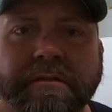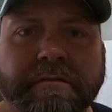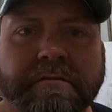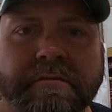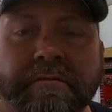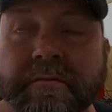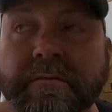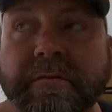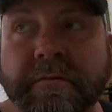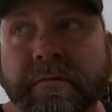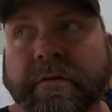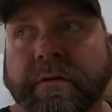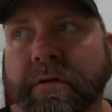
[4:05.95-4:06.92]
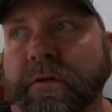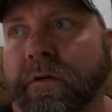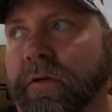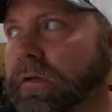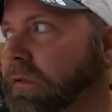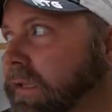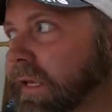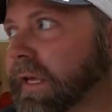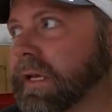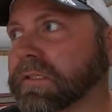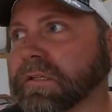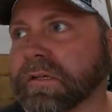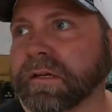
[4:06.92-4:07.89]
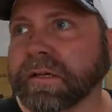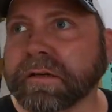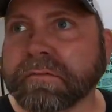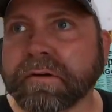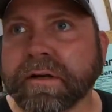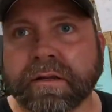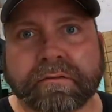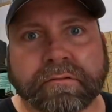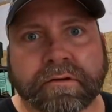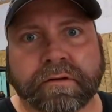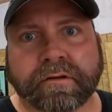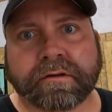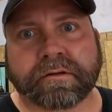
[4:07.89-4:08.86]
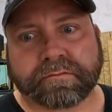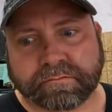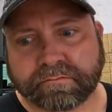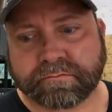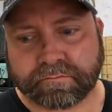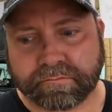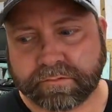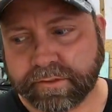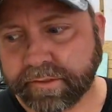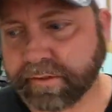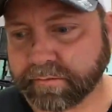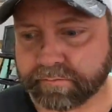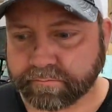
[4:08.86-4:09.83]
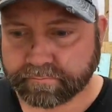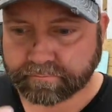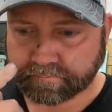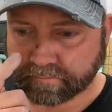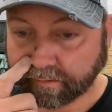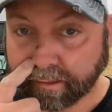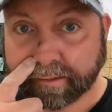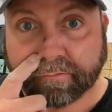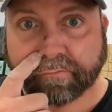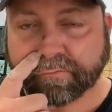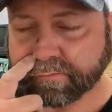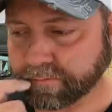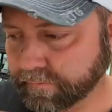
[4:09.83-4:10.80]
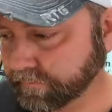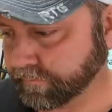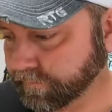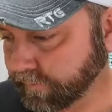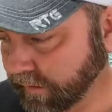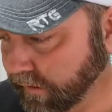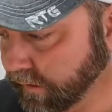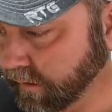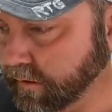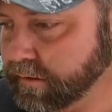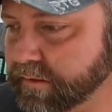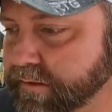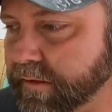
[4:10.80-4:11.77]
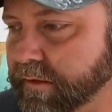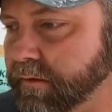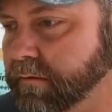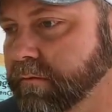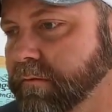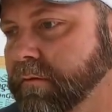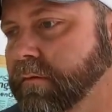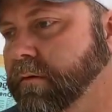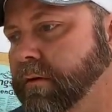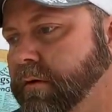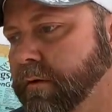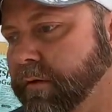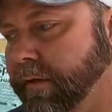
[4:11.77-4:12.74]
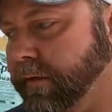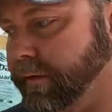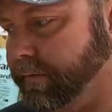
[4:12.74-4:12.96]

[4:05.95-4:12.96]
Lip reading: and the gas line getting ready to get run and, you know, life. So, you